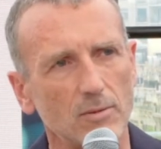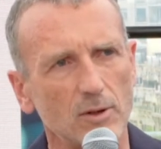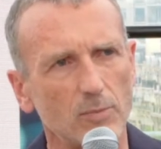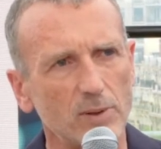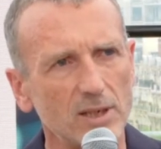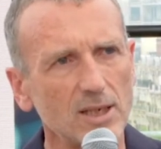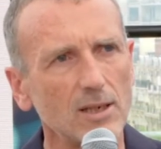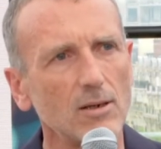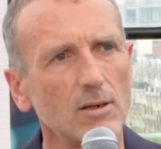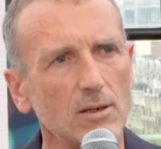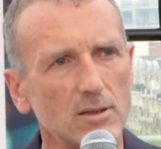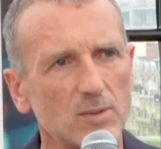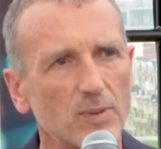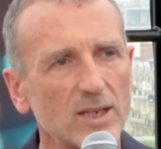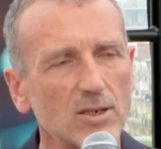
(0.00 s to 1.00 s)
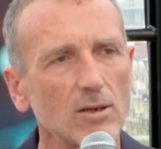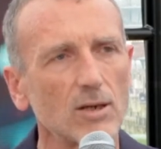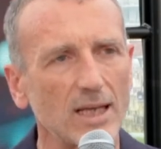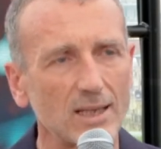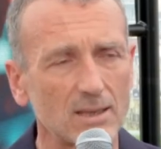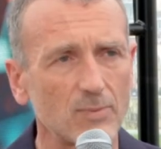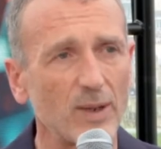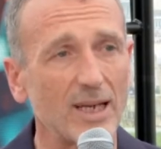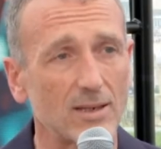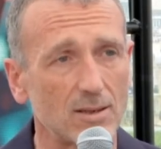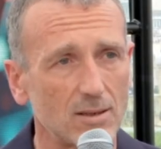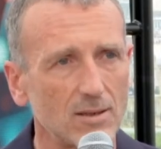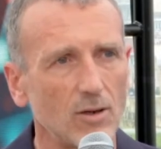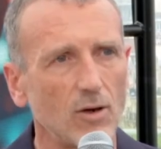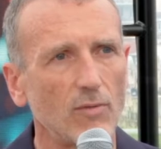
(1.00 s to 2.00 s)
particular special
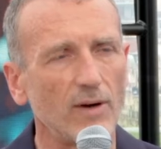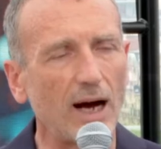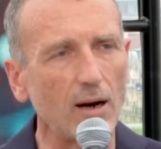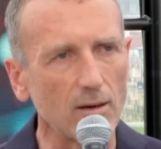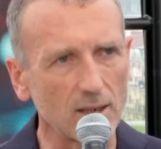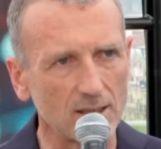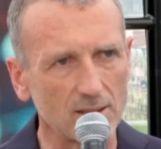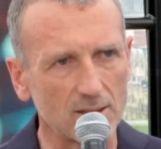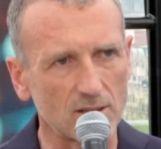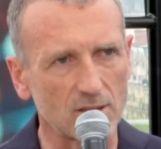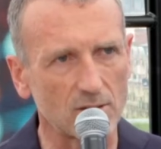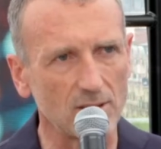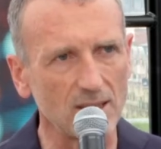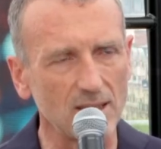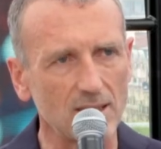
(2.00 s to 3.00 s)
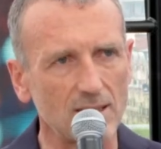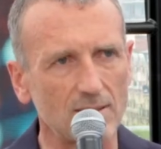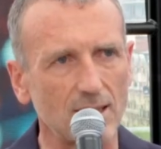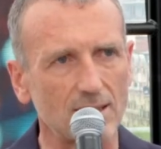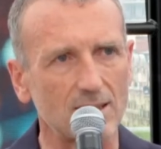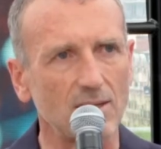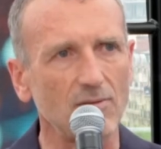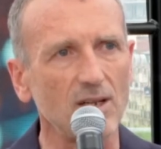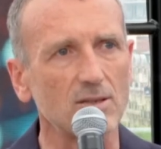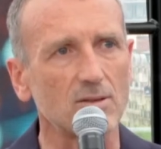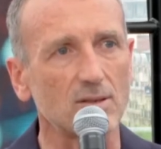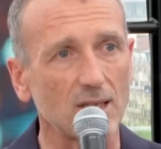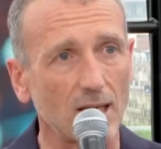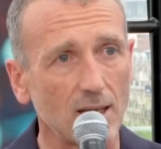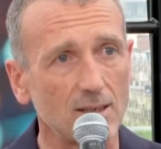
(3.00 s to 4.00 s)
aspect of our industry is that civil
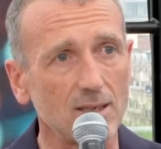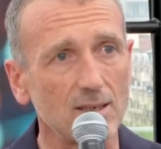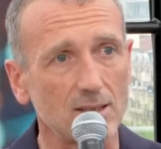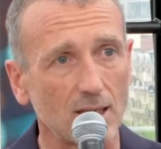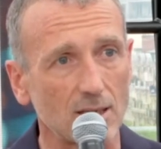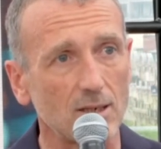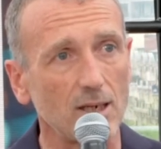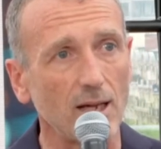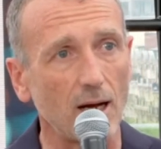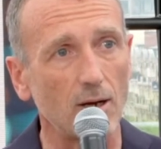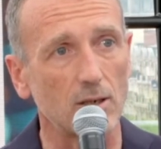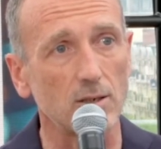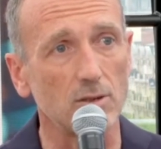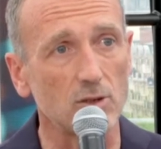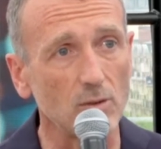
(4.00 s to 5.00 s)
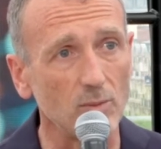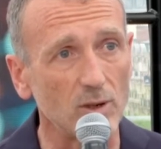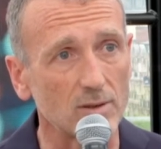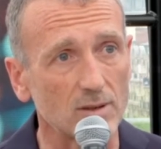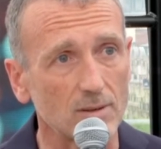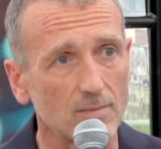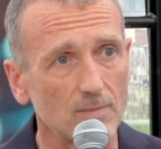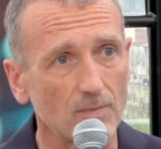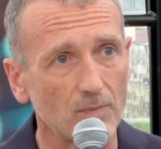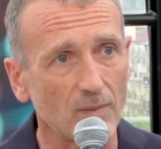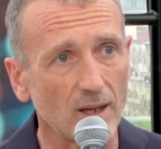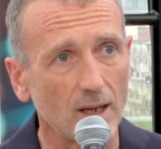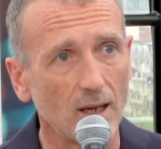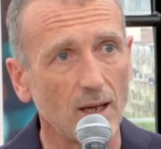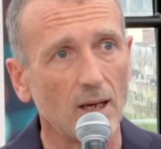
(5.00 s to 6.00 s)
society is actually our consumers.
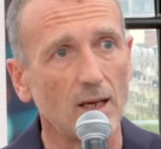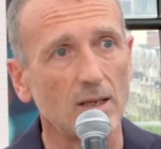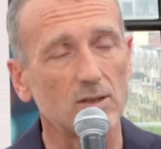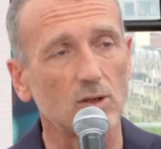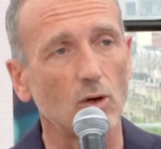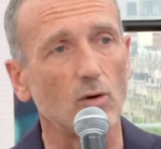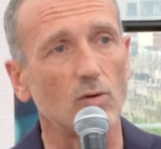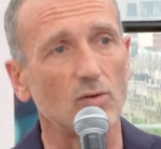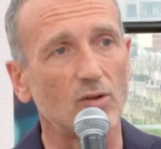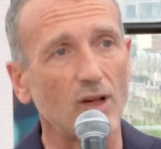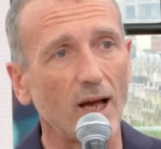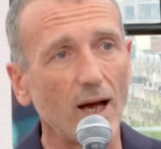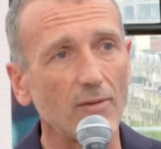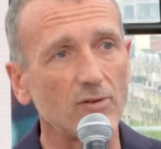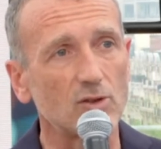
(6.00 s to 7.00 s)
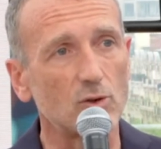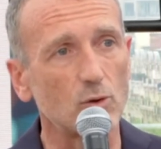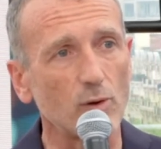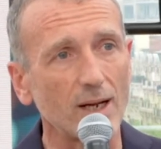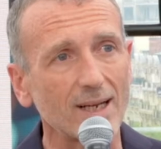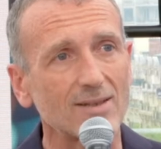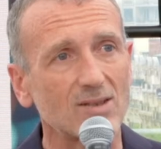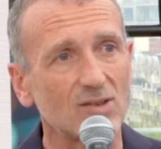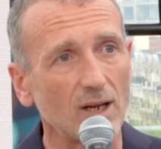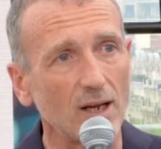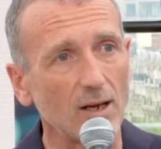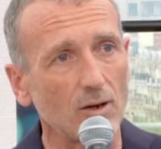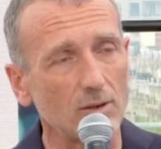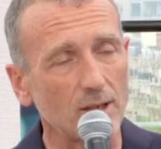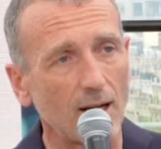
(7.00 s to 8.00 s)
So they have a direct say
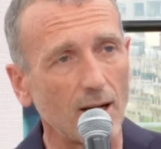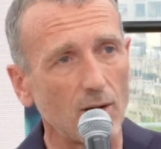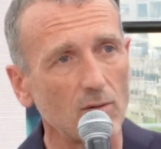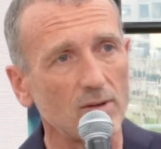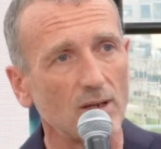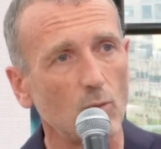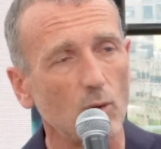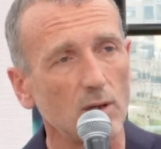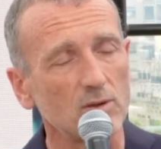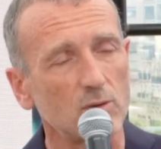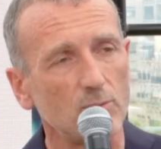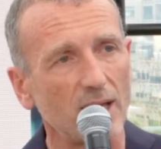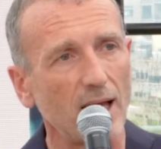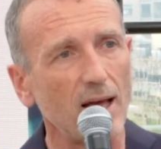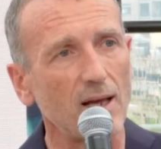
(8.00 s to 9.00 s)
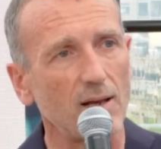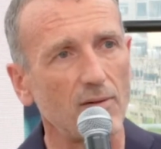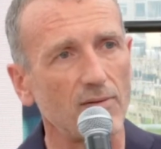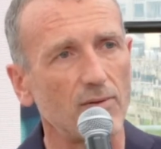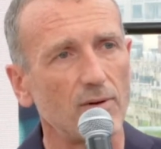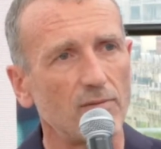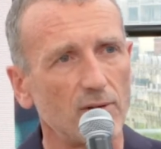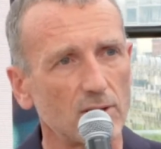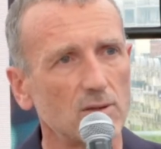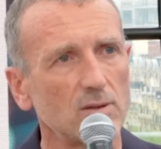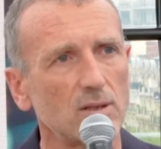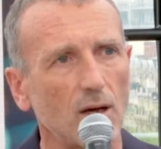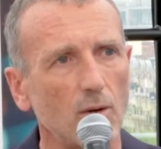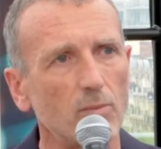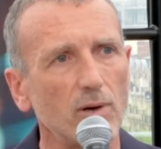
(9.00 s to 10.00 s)
on how they want to behave
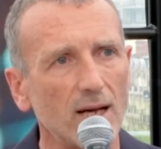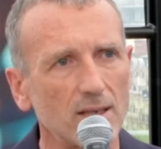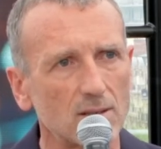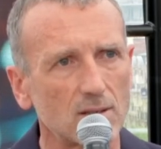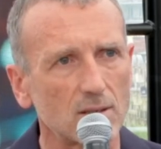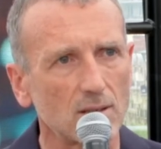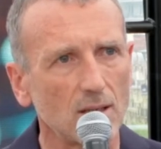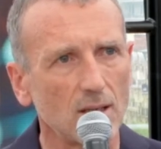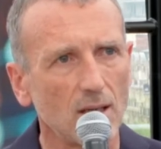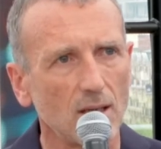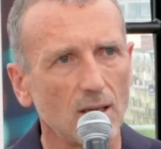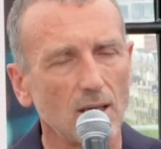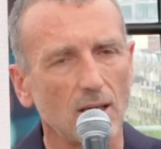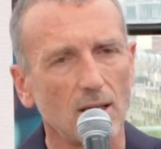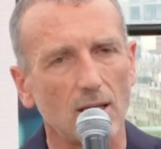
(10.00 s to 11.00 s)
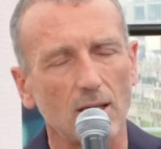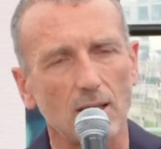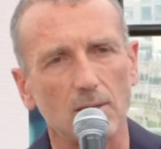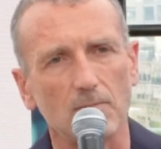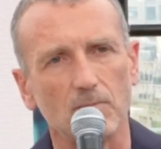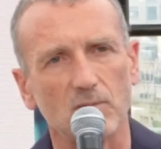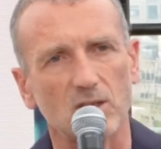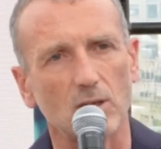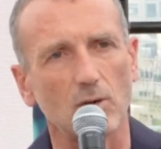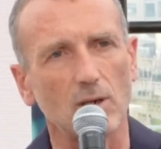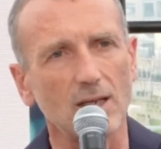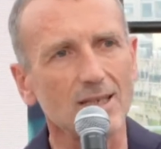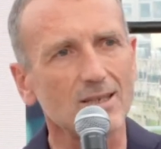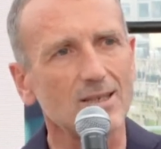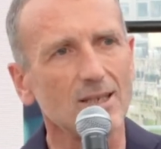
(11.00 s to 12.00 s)
versus our brands. So
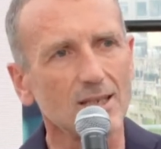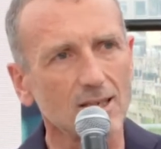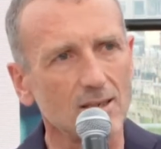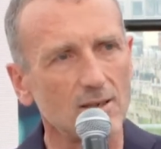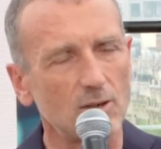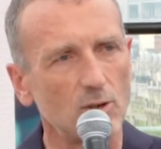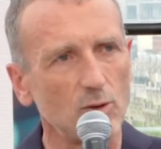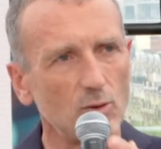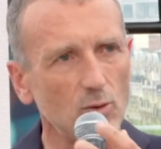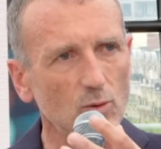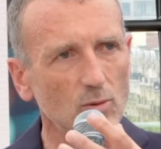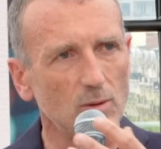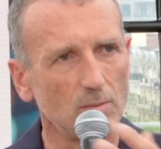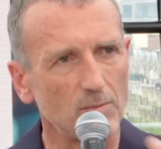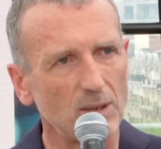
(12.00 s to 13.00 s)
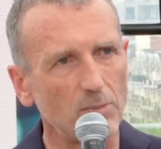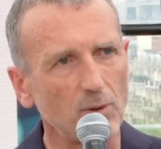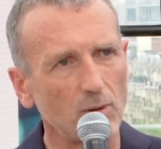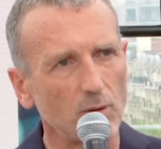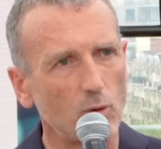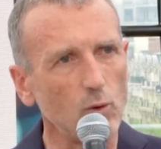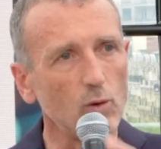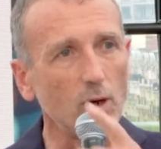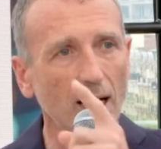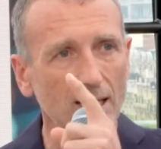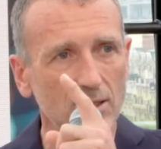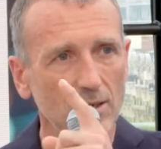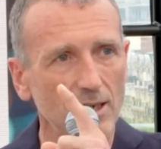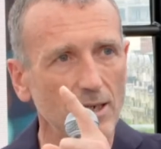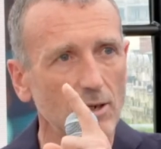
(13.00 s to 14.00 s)
listening to people who
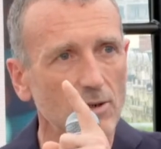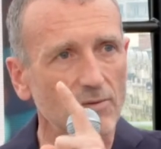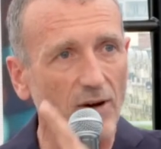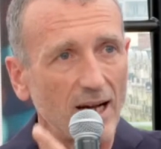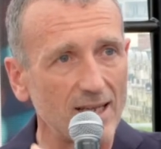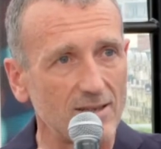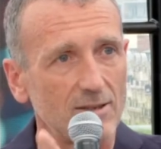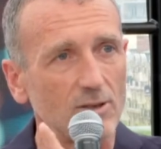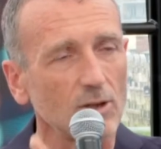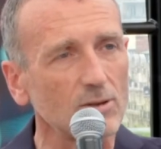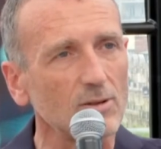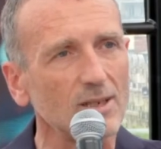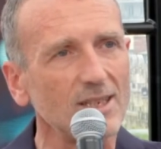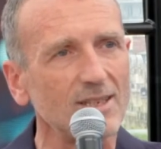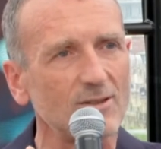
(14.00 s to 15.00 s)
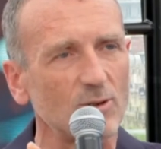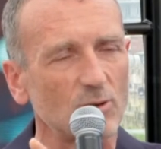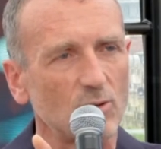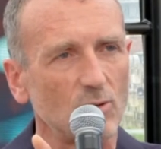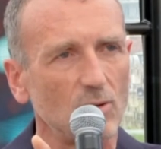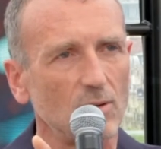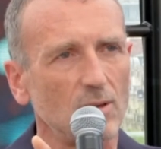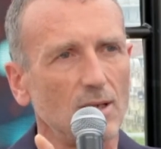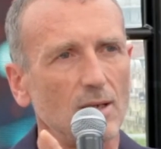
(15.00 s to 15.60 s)
actually advise not only civil